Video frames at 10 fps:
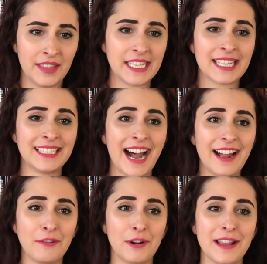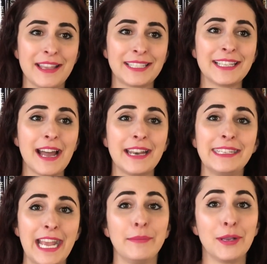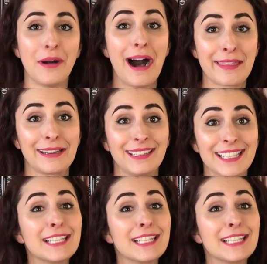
this is not a this is not a debut author.